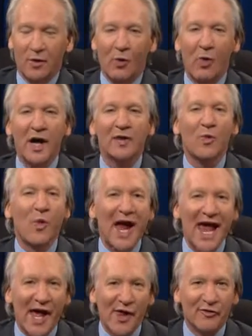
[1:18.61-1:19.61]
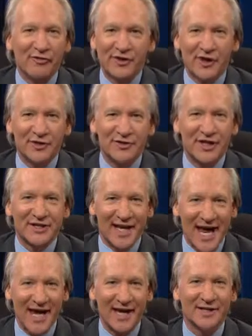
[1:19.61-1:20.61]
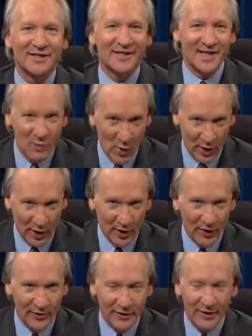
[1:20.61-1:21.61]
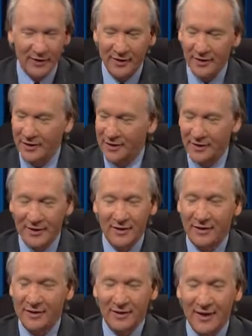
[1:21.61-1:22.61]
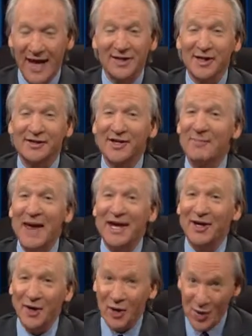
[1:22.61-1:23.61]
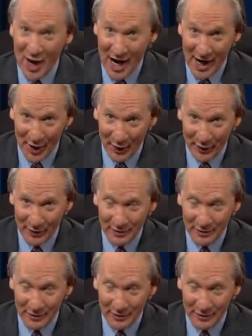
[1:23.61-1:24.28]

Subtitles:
One whale fills the tank at SeaWorld. That doesn't make it a crowd.